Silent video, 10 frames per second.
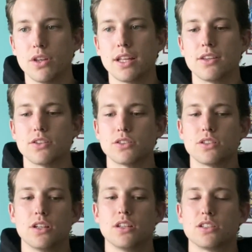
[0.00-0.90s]
that there's
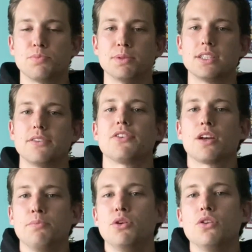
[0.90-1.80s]
specific
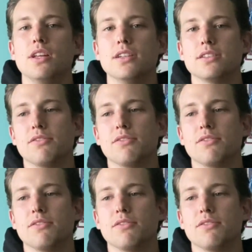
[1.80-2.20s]
communities